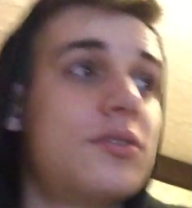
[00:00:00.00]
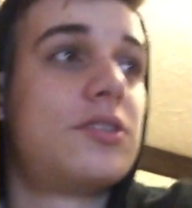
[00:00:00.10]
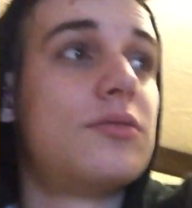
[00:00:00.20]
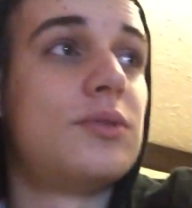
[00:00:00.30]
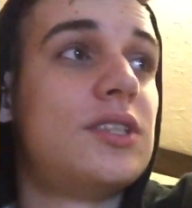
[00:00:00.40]

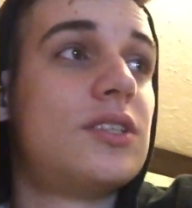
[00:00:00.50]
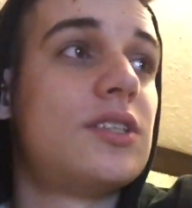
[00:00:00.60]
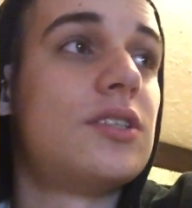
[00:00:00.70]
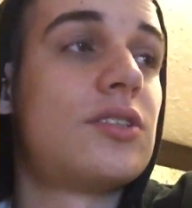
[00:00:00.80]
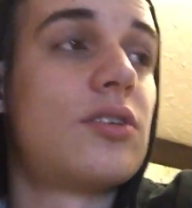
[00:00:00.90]
also means
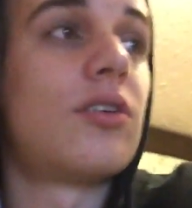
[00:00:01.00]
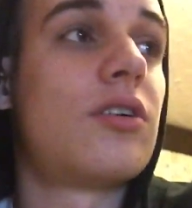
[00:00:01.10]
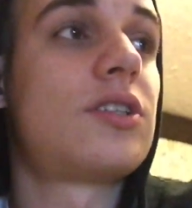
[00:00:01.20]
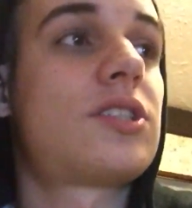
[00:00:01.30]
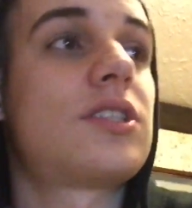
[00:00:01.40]
it's
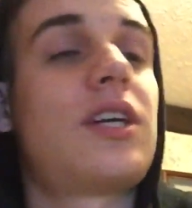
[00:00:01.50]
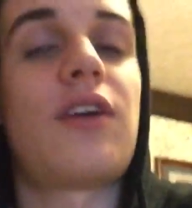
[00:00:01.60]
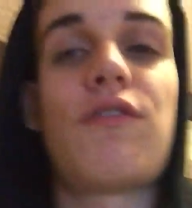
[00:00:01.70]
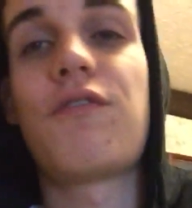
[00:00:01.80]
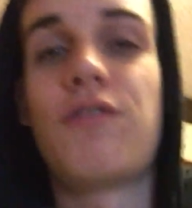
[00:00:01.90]
got
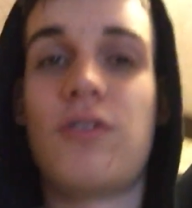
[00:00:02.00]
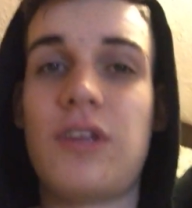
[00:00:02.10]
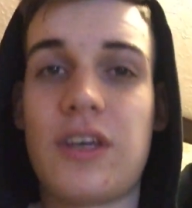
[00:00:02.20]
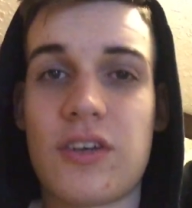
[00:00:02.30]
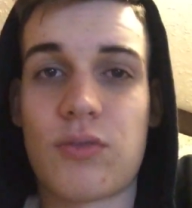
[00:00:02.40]
a
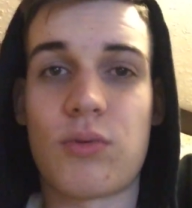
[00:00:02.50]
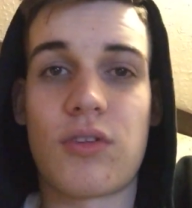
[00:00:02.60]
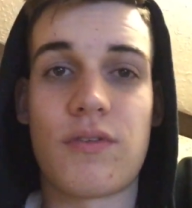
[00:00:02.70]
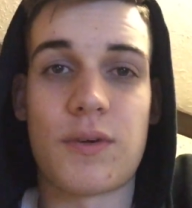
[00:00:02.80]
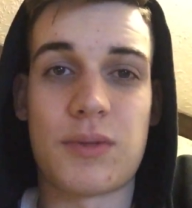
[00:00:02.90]
full year's
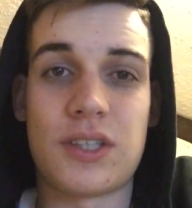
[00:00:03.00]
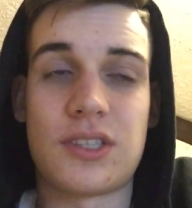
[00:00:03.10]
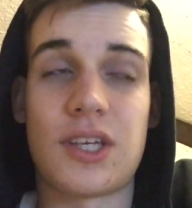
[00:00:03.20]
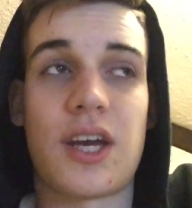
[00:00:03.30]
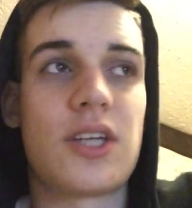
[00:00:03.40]
worth of
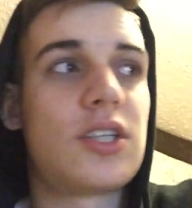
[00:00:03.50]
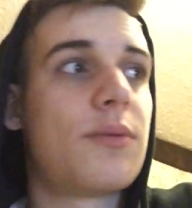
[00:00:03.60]
updates to catch